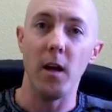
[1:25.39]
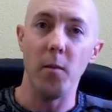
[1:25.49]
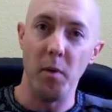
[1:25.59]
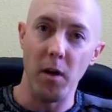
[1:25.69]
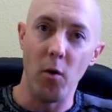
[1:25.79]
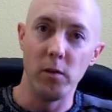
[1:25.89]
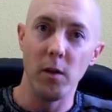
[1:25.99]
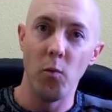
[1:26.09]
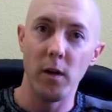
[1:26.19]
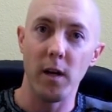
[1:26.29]
but only
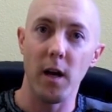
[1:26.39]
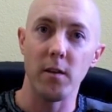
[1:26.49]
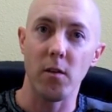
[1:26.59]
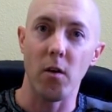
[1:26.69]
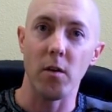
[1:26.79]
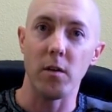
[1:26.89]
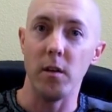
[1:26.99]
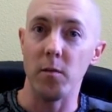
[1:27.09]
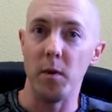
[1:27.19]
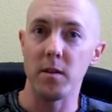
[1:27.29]
one guy's card is
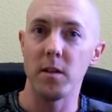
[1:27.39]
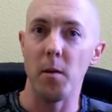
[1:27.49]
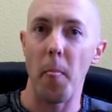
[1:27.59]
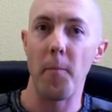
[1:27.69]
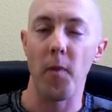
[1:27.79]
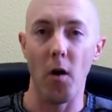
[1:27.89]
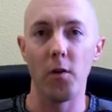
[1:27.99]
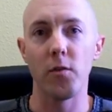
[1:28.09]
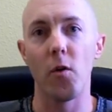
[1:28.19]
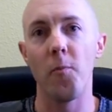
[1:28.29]
messed up.
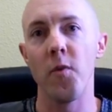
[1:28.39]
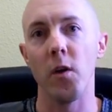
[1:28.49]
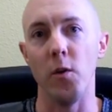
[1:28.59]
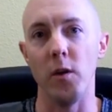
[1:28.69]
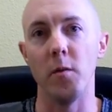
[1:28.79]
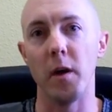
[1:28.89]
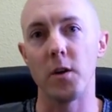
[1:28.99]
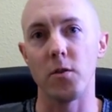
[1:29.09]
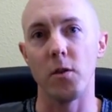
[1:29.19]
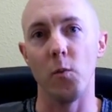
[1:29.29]
Also, you need to make
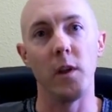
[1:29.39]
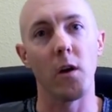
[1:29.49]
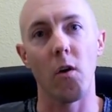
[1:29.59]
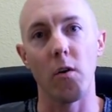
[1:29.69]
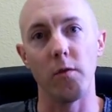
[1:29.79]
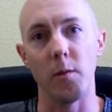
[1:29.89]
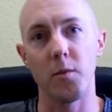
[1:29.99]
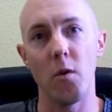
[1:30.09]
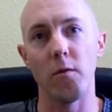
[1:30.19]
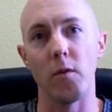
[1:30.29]
sure that when that card flips
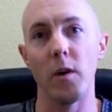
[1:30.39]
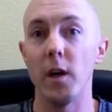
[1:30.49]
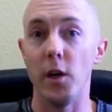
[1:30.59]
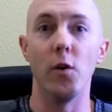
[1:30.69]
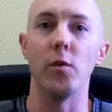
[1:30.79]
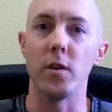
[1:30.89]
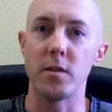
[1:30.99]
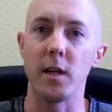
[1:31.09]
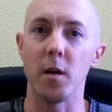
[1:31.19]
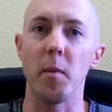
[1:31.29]
over, you don't just
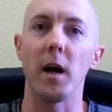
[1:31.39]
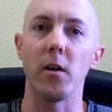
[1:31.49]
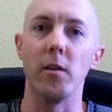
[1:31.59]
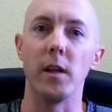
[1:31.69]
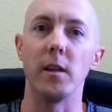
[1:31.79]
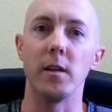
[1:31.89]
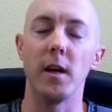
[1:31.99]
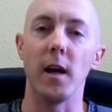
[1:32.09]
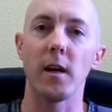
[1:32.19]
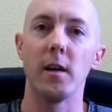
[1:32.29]
stick it back underneath the
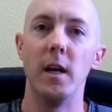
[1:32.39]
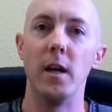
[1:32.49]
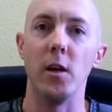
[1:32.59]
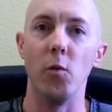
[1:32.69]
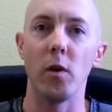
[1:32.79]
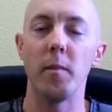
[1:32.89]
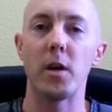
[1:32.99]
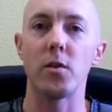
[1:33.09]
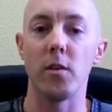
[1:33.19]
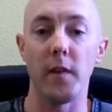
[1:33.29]
deck. You want to make
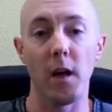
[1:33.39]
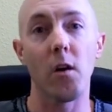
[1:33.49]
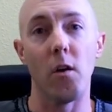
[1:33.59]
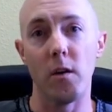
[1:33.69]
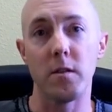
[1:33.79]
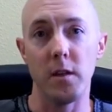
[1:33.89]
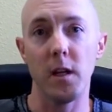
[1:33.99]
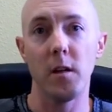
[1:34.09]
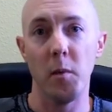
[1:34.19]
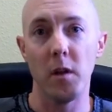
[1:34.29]
sure that that card is sitting in
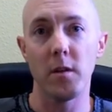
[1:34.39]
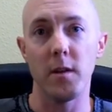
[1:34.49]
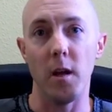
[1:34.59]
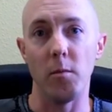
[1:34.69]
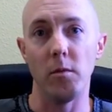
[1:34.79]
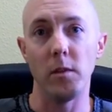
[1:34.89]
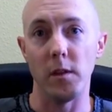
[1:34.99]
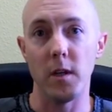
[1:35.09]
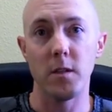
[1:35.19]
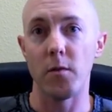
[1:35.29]
the middle of the table, at
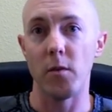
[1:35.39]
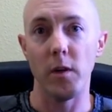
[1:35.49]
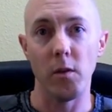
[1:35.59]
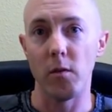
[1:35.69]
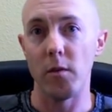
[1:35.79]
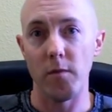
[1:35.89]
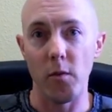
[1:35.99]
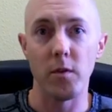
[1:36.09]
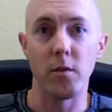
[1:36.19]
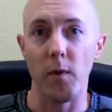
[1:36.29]
least for the
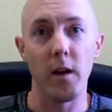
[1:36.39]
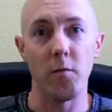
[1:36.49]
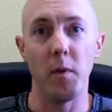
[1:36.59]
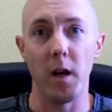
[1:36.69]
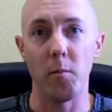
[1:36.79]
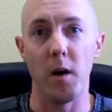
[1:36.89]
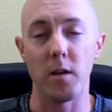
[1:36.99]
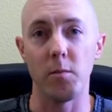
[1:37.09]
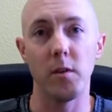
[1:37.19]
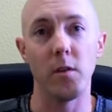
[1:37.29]
first round of betting
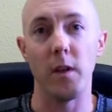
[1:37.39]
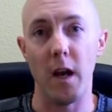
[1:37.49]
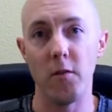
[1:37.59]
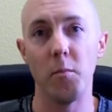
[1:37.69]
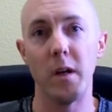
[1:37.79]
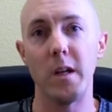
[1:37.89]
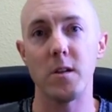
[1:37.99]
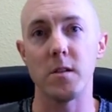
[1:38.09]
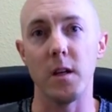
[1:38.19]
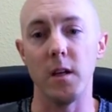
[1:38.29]
possibly, so that everybody has
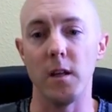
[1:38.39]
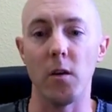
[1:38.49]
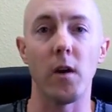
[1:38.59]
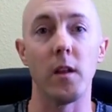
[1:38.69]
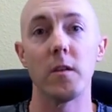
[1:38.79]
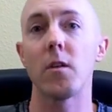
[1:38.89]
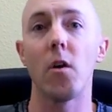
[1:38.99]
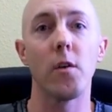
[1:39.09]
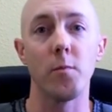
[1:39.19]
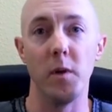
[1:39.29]
seen that, okay, this
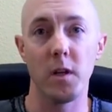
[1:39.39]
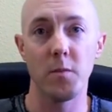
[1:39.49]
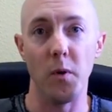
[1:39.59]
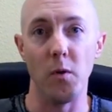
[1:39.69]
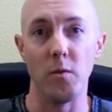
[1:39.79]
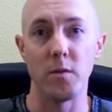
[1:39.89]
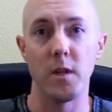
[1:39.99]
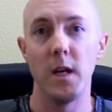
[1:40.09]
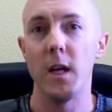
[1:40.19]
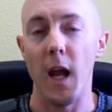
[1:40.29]
card has been exposed.
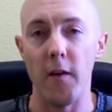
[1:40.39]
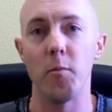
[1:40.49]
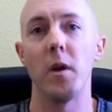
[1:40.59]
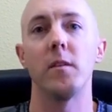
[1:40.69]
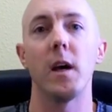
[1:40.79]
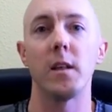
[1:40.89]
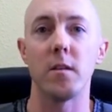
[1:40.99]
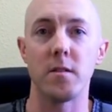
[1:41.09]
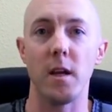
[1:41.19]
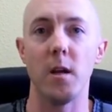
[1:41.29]
Everybody's got the
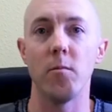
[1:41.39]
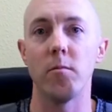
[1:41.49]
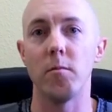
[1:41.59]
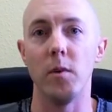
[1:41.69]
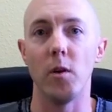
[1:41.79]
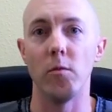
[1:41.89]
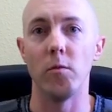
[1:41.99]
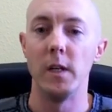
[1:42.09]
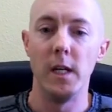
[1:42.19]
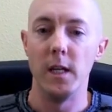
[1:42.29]
same
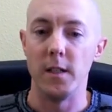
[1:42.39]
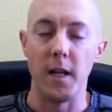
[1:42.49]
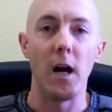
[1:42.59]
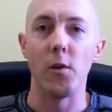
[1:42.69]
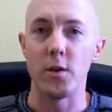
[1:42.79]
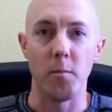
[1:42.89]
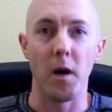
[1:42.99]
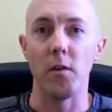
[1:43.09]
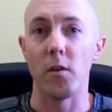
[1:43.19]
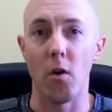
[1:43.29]
knowledge
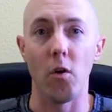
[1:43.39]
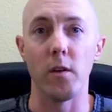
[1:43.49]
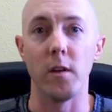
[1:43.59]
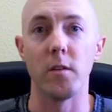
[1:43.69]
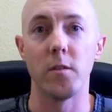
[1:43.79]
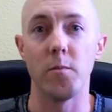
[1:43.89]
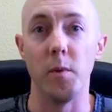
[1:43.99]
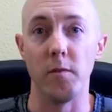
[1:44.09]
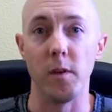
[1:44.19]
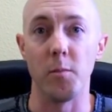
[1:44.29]
about the card that's been
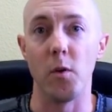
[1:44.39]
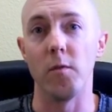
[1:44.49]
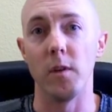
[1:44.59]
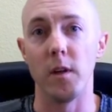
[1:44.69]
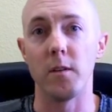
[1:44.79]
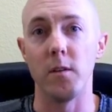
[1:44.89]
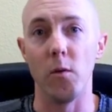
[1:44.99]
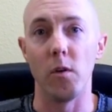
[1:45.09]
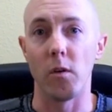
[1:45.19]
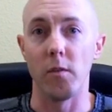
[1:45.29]
flipped over that's no
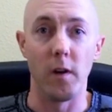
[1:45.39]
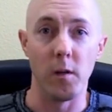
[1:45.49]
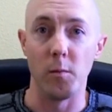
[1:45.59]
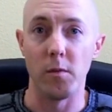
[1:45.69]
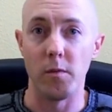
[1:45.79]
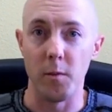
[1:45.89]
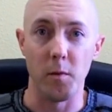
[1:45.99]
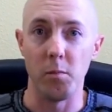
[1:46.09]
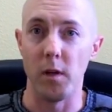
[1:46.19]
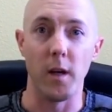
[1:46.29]
longer available for them to
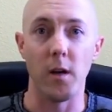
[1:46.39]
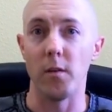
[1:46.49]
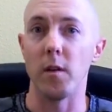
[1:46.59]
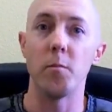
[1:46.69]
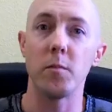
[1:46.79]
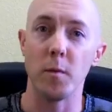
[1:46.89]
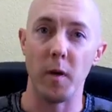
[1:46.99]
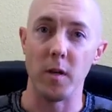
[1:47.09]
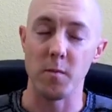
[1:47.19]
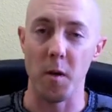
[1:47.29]
play or that somebody
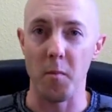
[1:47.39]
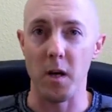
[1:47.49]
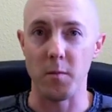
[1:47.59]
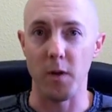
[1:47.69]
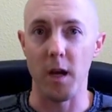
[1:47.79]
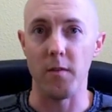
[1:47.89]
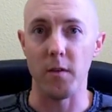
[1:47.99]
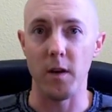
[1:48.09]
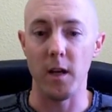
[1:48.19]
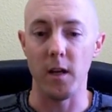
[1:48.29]
else might possibly have in their
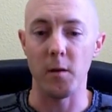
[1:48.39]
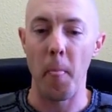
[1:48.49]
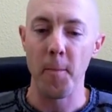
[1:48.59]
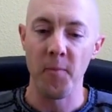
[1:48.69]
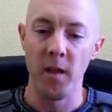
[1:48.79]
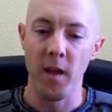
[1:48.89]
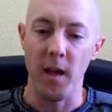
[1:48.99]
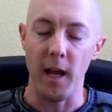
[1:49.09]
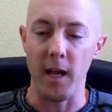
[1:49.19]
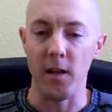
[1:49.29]
hand.
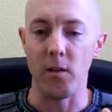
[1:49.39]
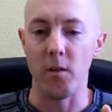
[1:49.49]
And